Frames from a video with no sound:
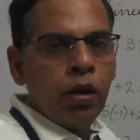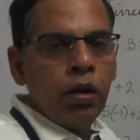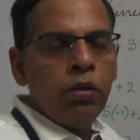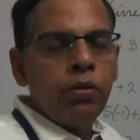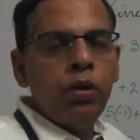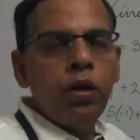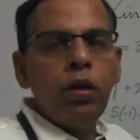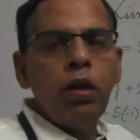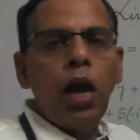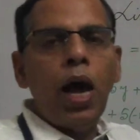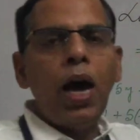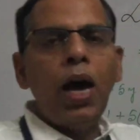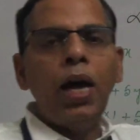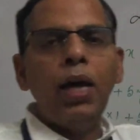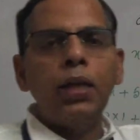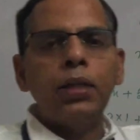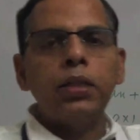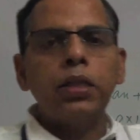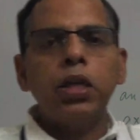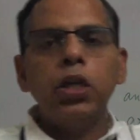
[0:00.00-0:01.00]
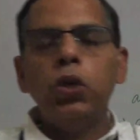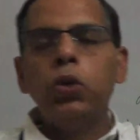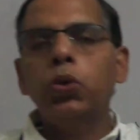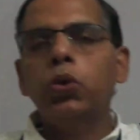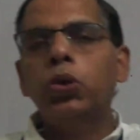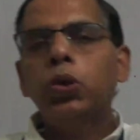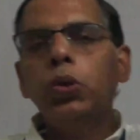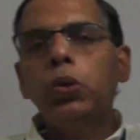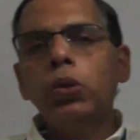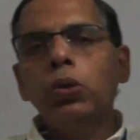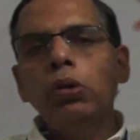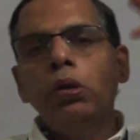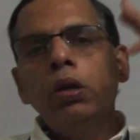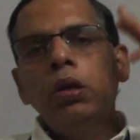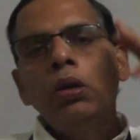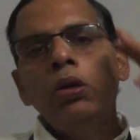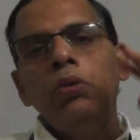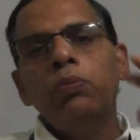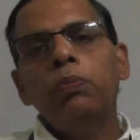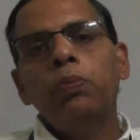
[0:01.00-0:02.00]
They will ask you to
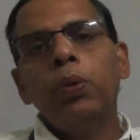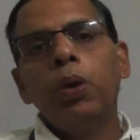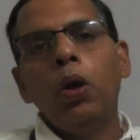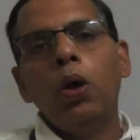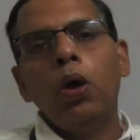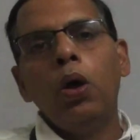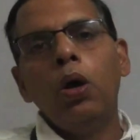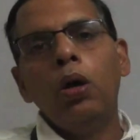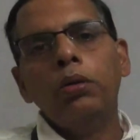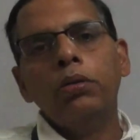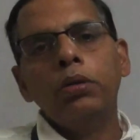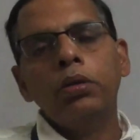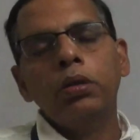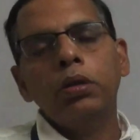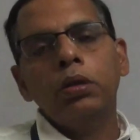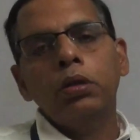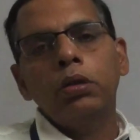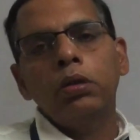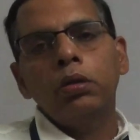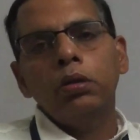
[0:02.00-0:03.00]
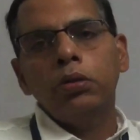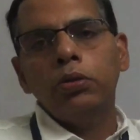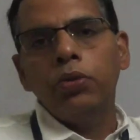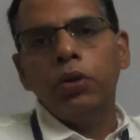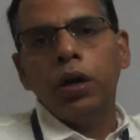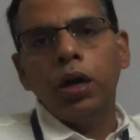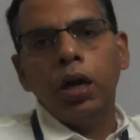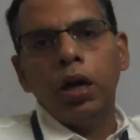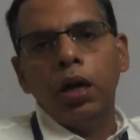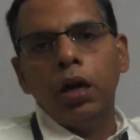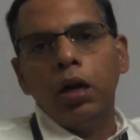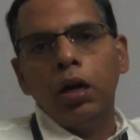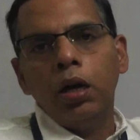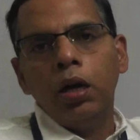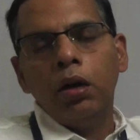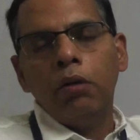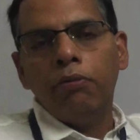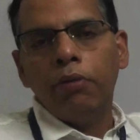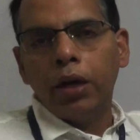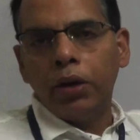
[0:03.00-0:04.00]
plot the
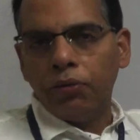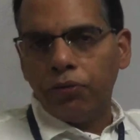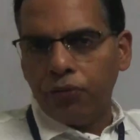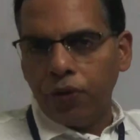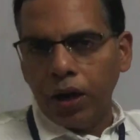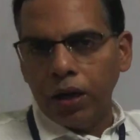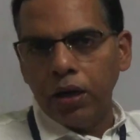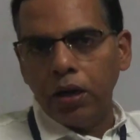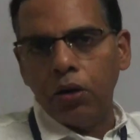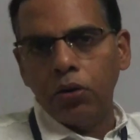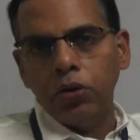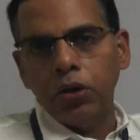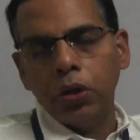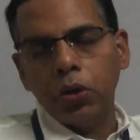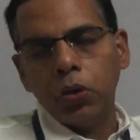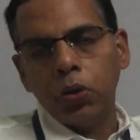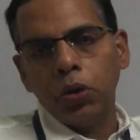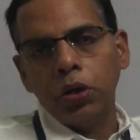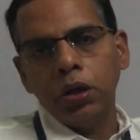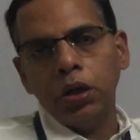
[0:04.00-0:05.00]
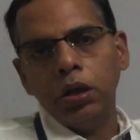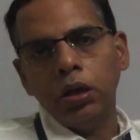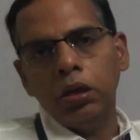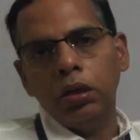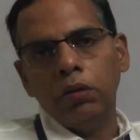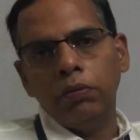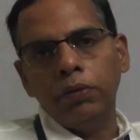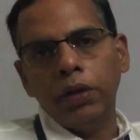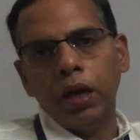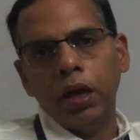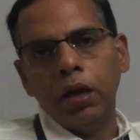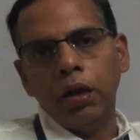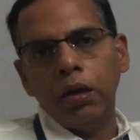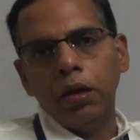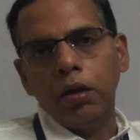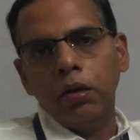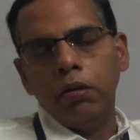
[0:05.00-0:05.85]
find out the coordinate of the